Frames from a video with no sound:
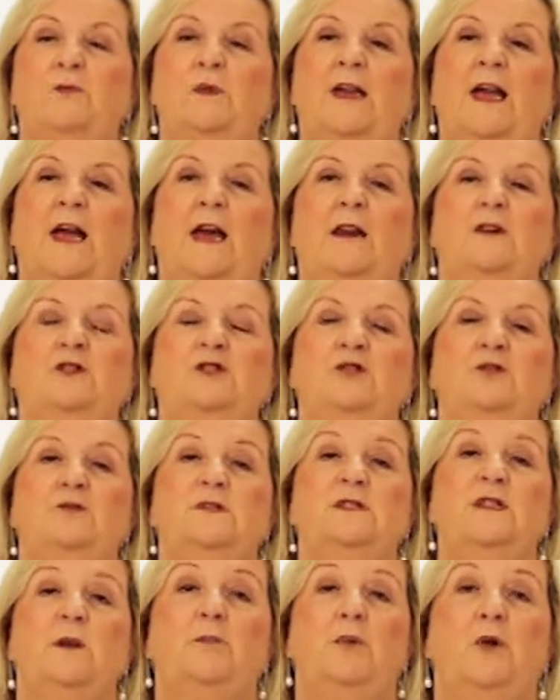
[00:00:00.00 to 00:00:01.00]
we cannot
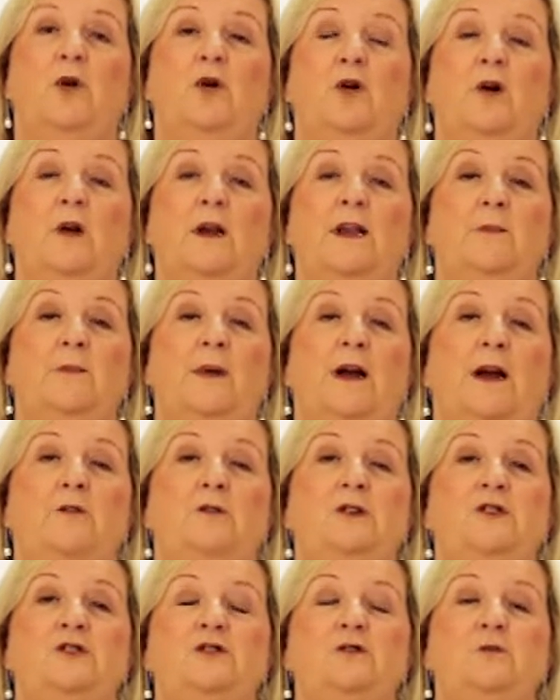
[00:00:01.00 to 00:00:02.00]
use the ball and the
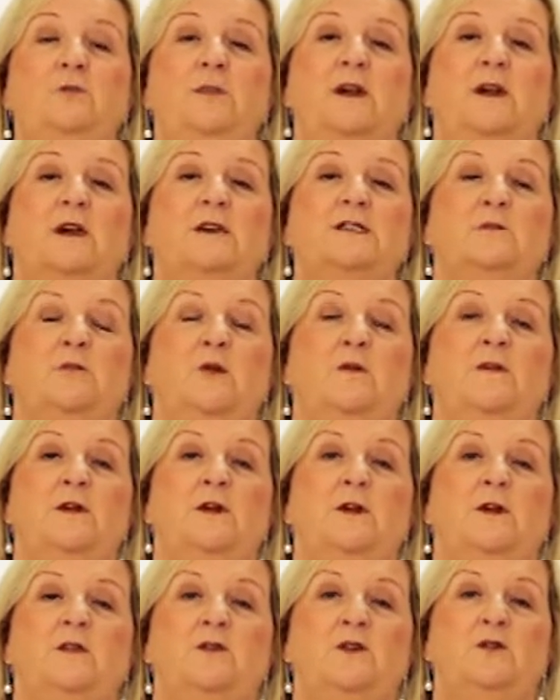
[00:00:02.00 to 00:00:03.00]
parachute because some of
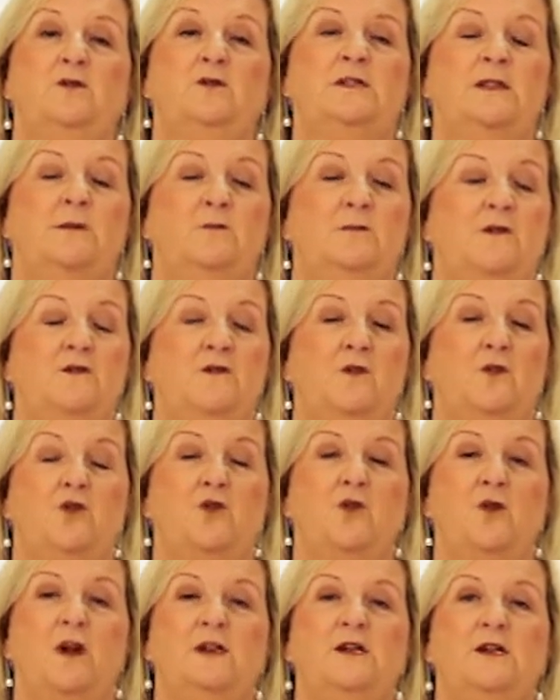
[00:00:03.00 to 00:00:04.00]
you have used them
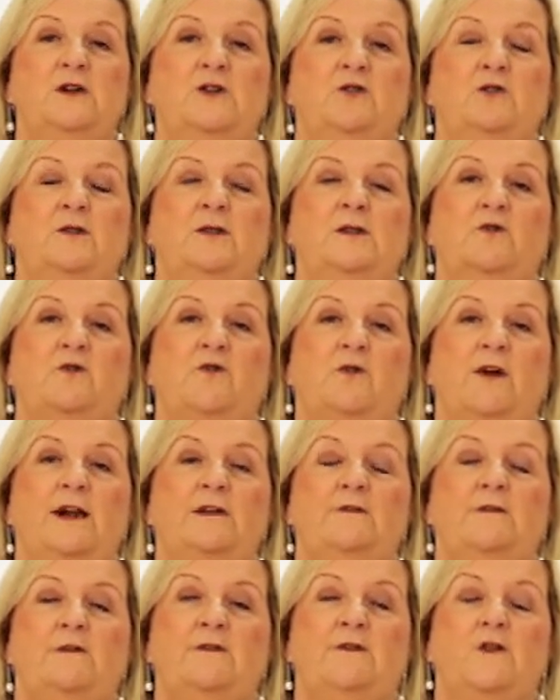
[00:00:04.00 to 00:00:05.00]
before and you know they're
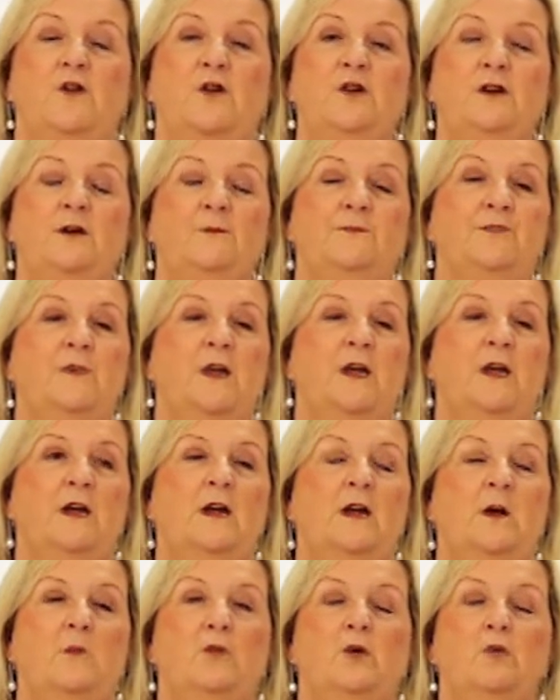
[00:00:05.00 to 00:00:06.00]
great fun.
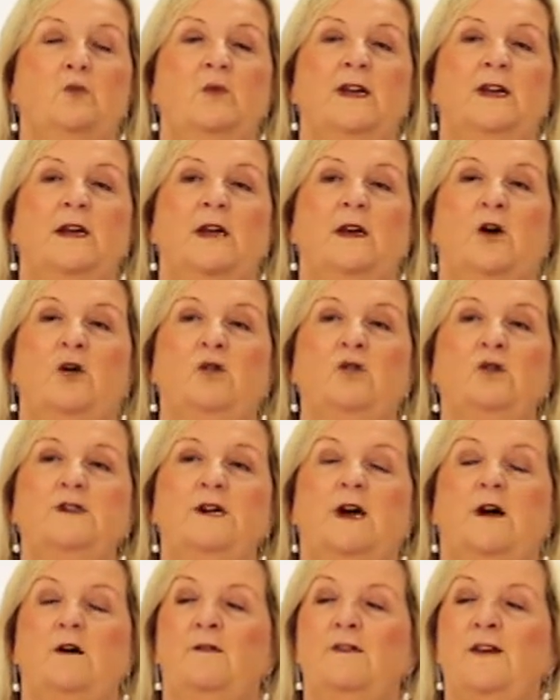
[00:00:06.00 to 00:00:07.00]
But we can hold
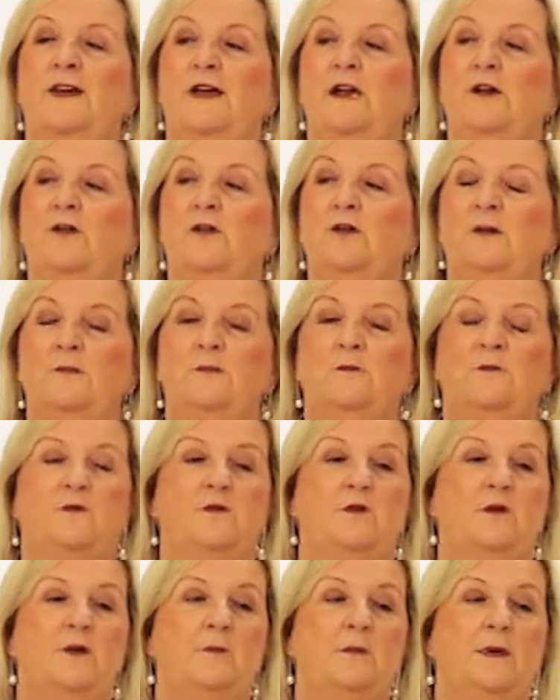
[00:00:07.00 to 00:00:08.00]
off here
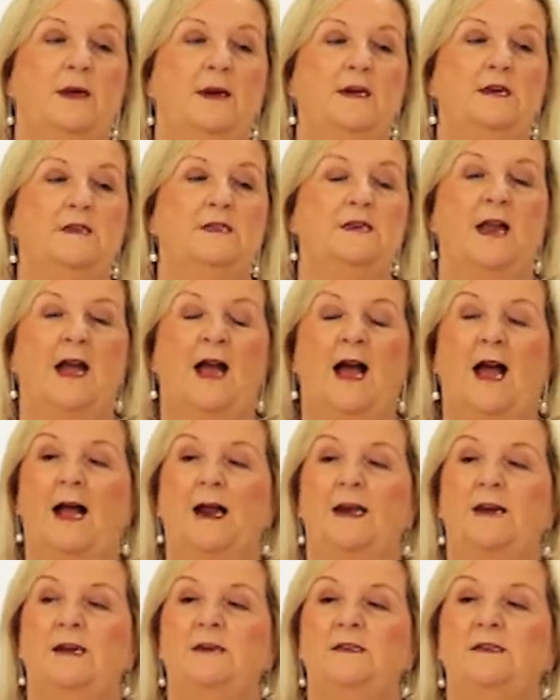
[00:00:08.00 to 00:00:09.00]
for a minute,
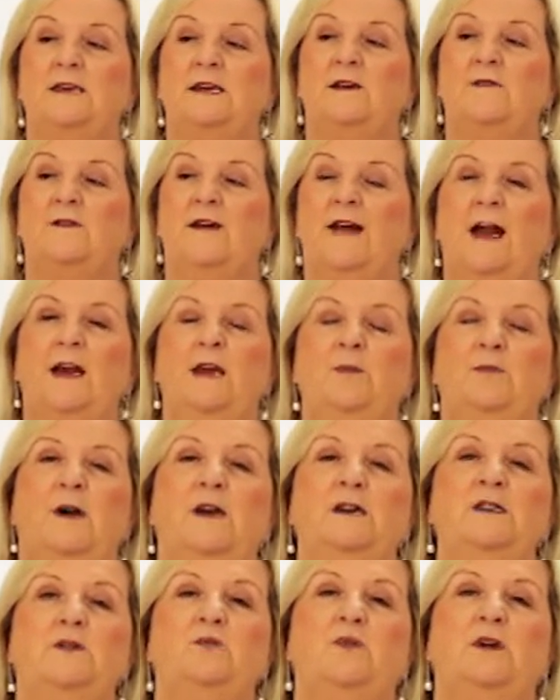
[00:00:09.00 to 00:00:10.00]
and if
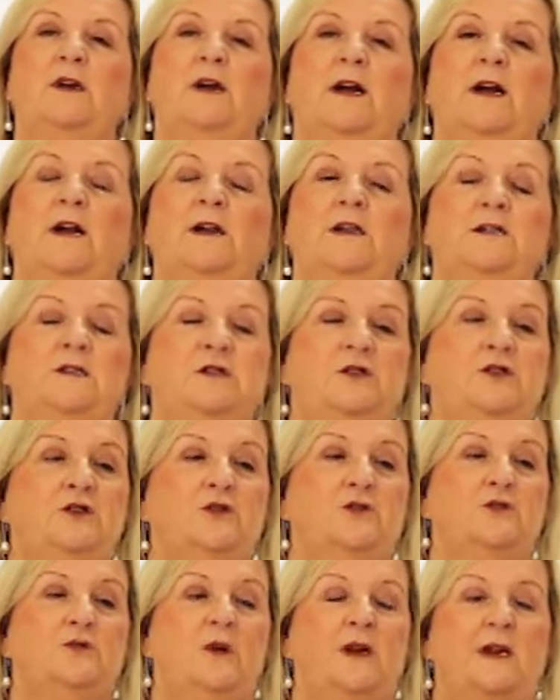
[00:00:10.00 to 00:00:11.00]
anybody would like to
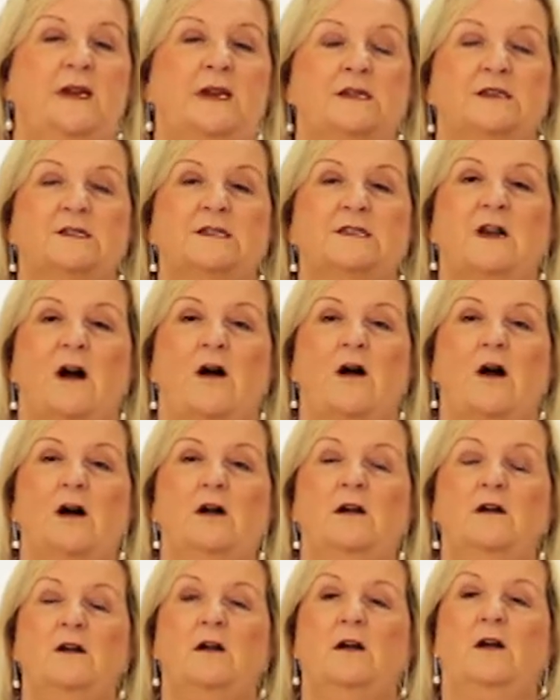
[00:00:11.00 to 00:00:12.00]
do a little
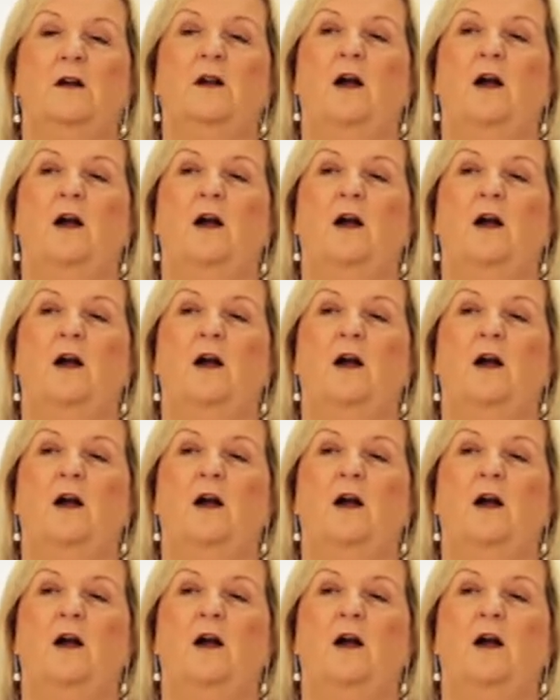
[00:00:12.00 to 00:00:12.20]
song